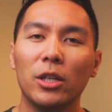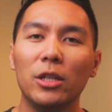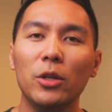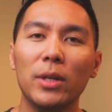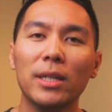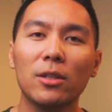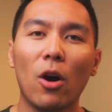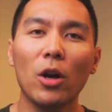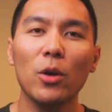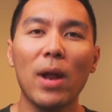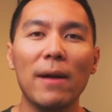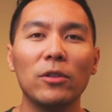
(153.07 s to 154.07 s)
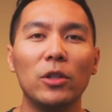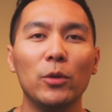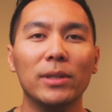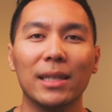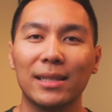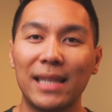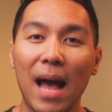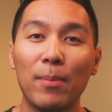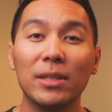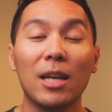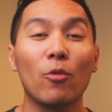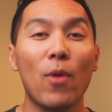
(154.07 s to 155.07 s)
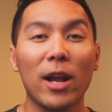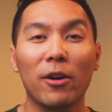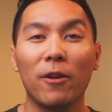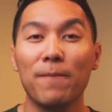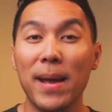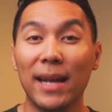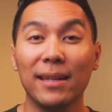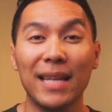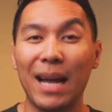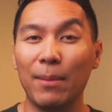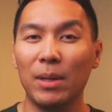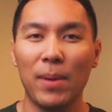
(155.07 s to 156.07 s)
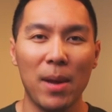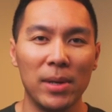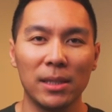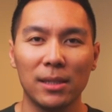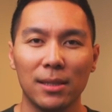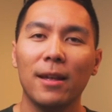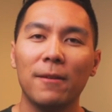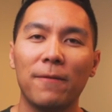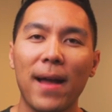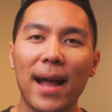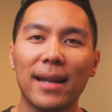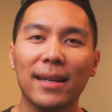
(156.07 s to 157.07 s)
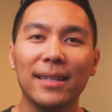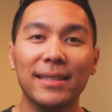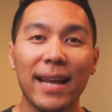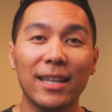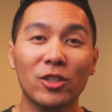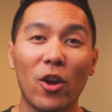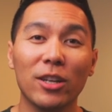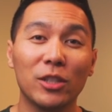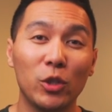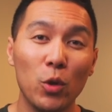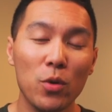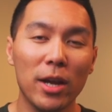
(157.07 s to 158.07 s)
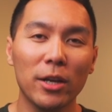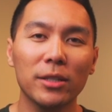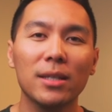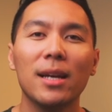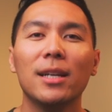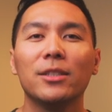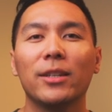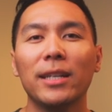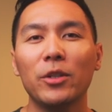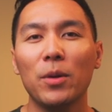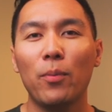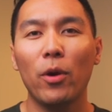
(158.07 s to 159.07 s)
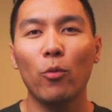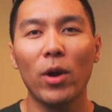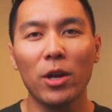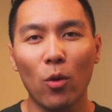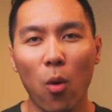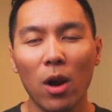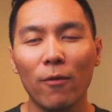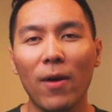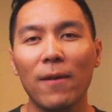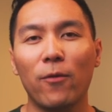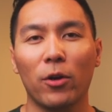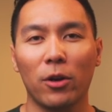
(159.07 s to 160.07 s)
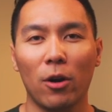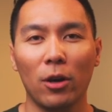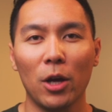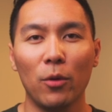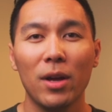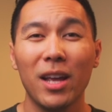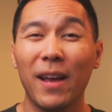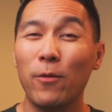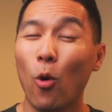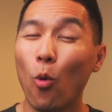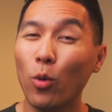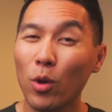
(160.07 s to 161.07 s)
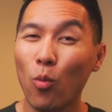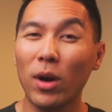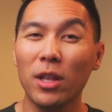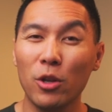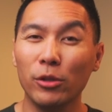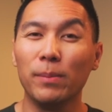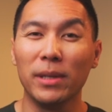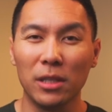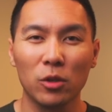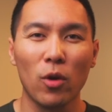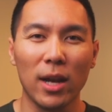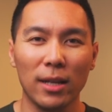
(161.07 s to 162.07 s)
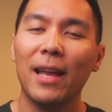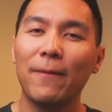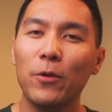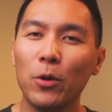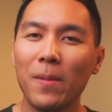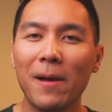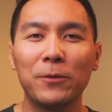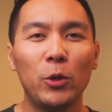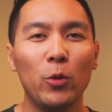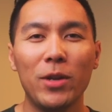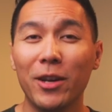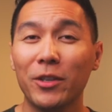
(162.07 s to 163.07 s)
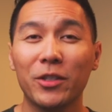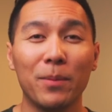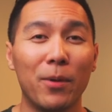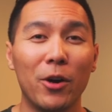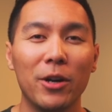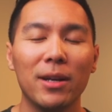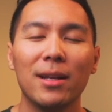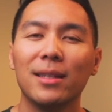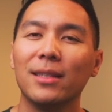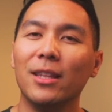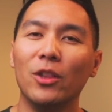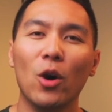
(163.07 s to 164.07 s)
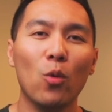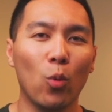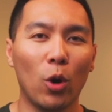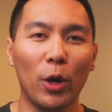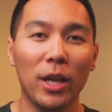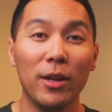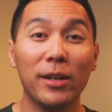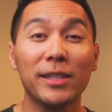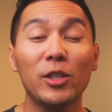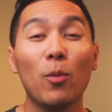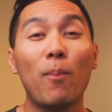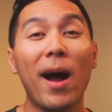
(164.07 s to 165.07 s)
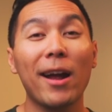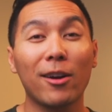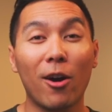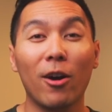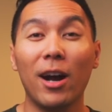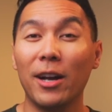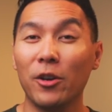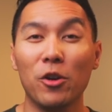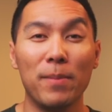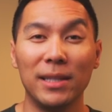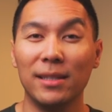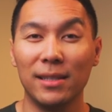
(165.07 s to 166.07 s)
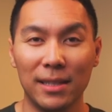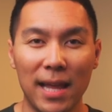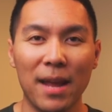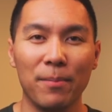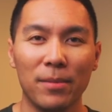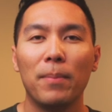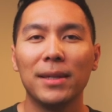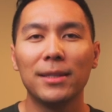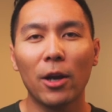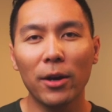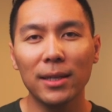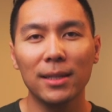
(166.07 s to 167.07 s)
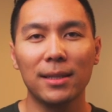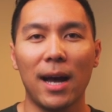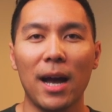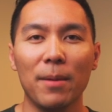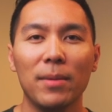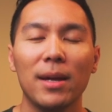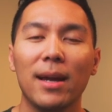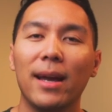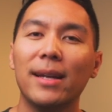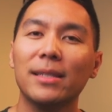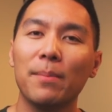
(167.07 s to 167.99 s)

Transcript: to do this, all you have to do is establish a record of making timely payments. In fact, it can take as long as two years to get to the point where you qualify for a car loan if you only want to use business credit. If you don't have two years to burn, then don't worry, you can still buy a car under your business's name. But during this time, it is